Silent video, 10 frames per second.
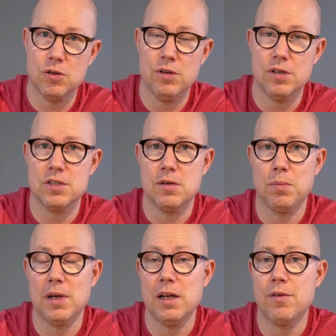so there's
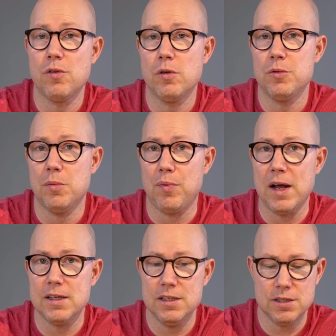plenty of room to
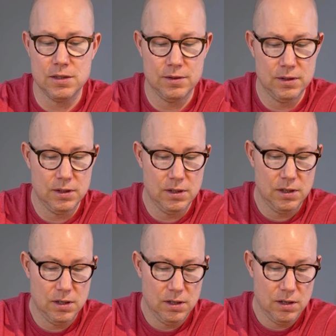practice.
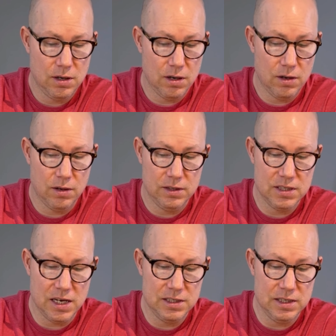The
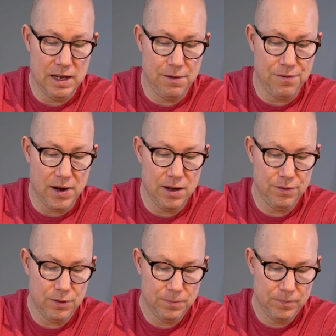size is A5,
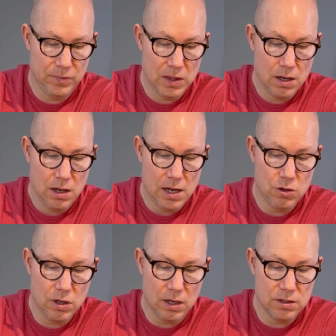and you
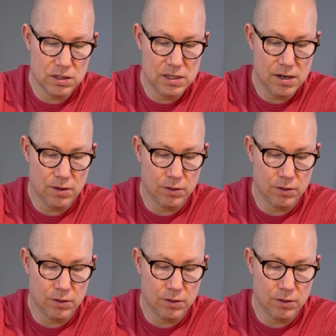can see here